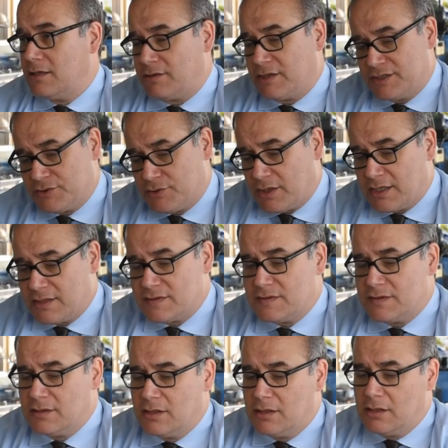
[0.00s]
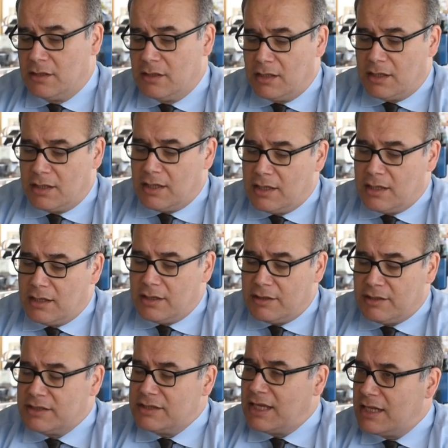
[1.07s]
restaurants, uh,
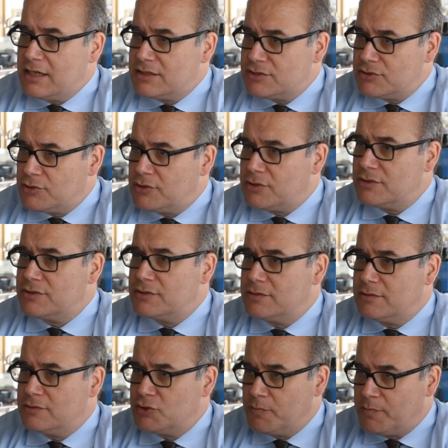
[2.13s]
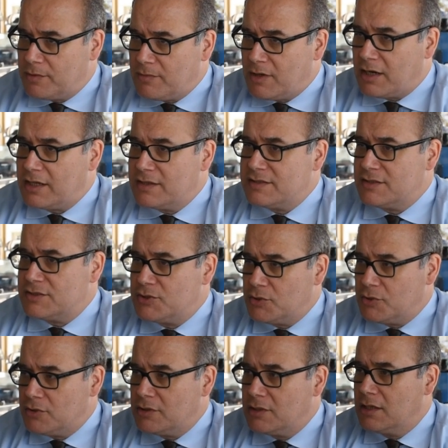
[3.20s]
retail stores, supermarkets, and so
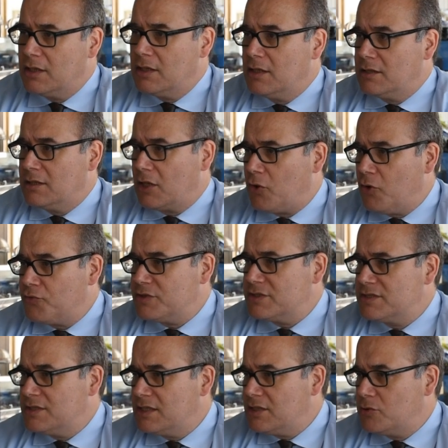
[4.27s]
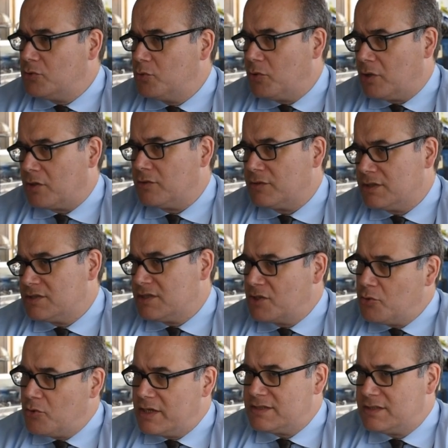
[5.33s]
on the countries need to work on this. The
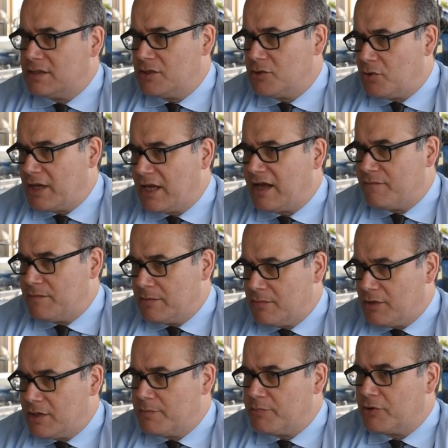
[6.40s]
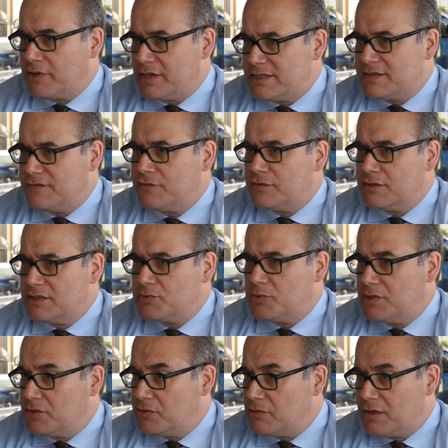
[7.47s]
US and the UK have been very progressive on this.
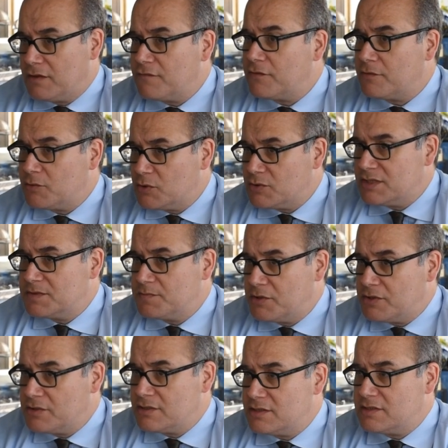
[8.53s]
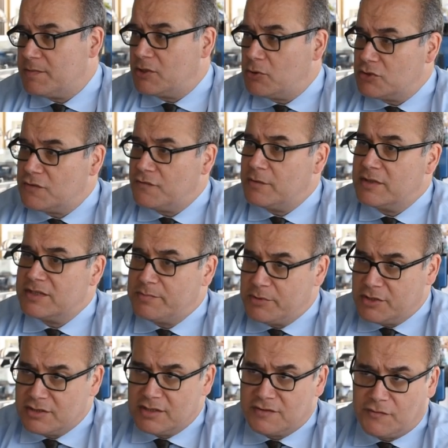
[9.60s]
We need to learn from those experiences, but also from
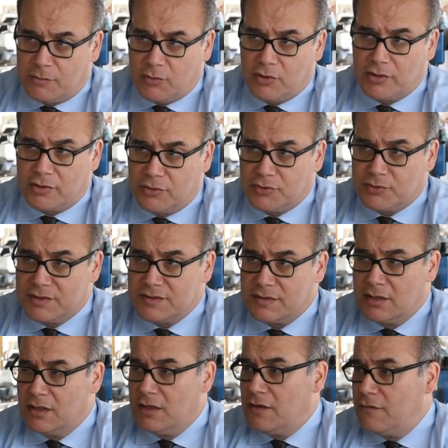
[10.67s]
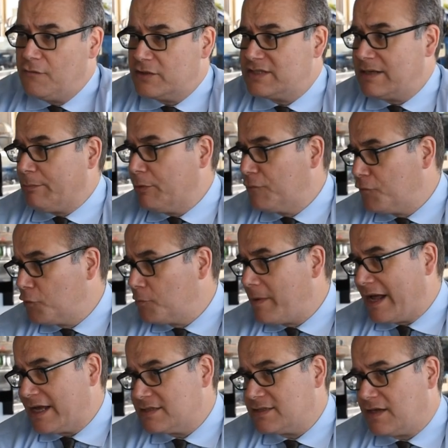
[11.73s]
experiences from other countries. For example, food
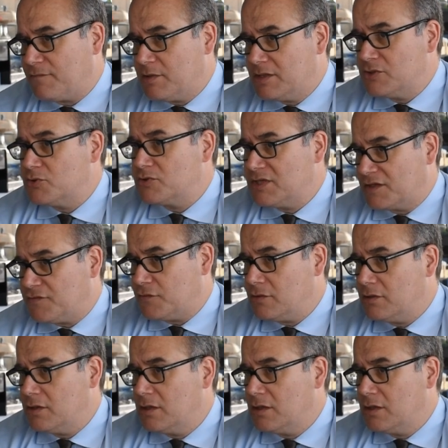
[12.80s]
banks have been successful